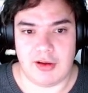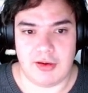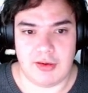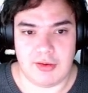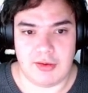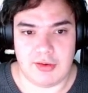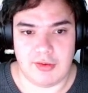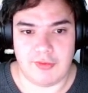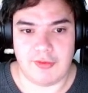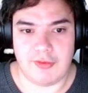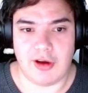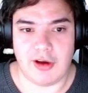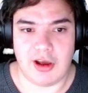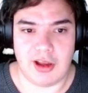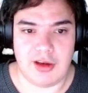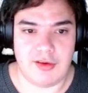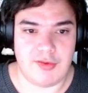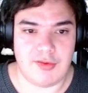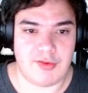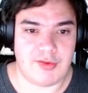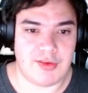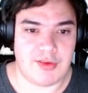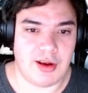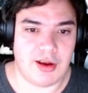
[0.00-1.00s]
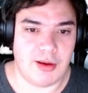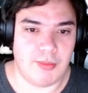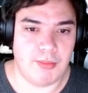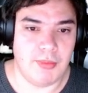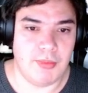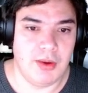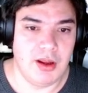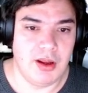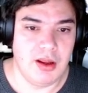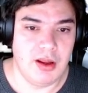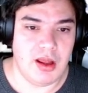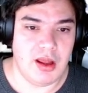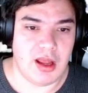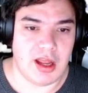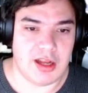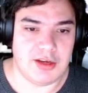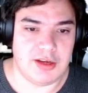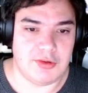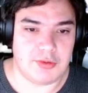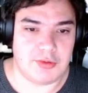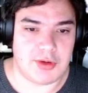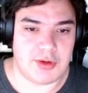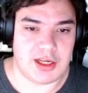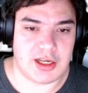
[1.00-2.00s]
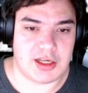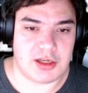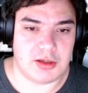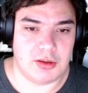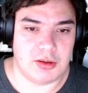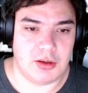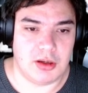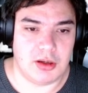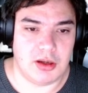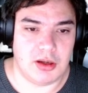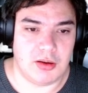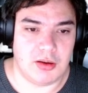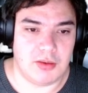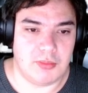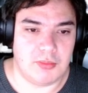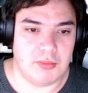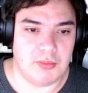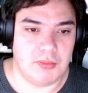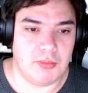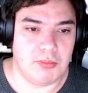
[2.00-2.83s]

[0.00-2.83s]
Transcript: defines them, and you get the